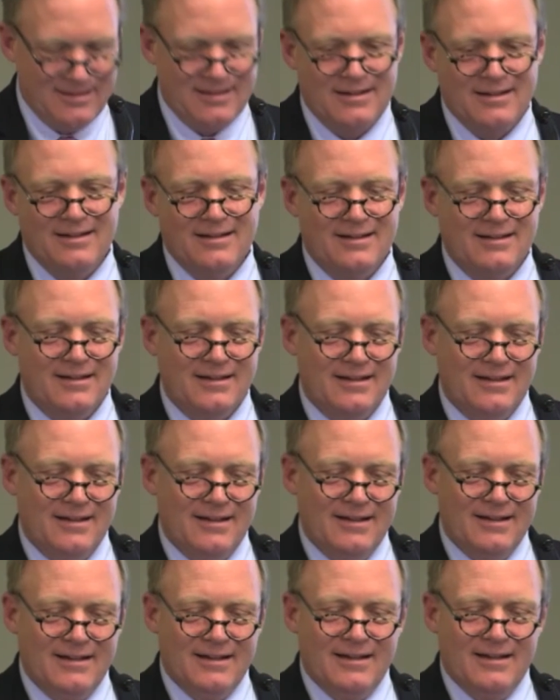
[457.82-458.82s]

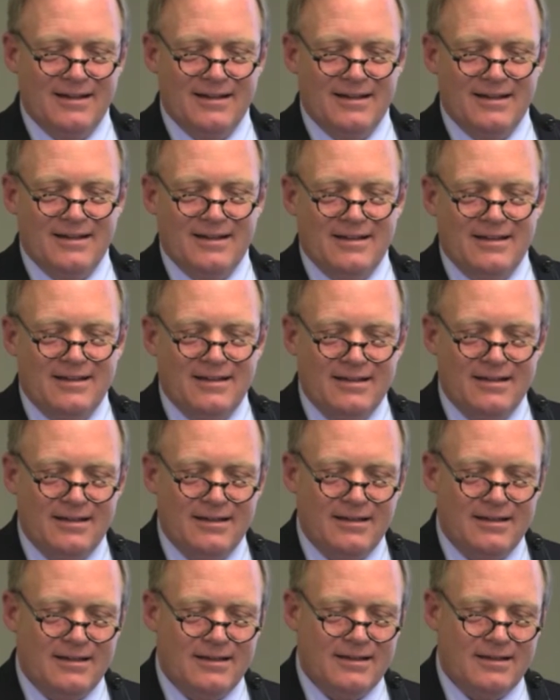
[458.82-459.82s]

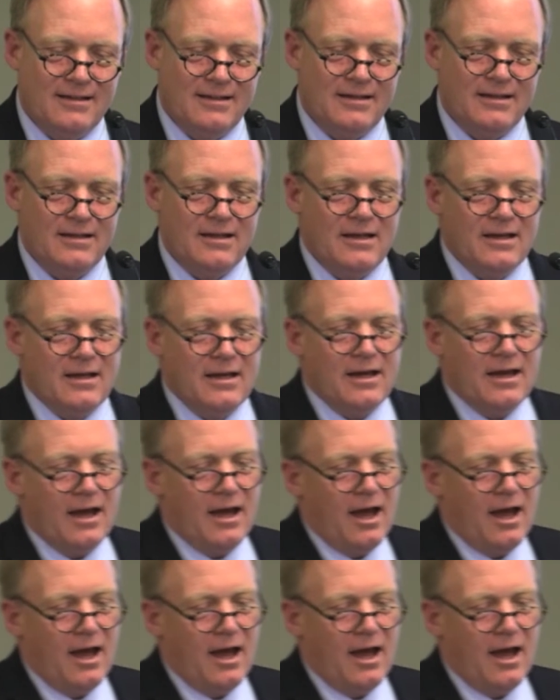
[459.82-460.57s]
No one is speaking in this clip.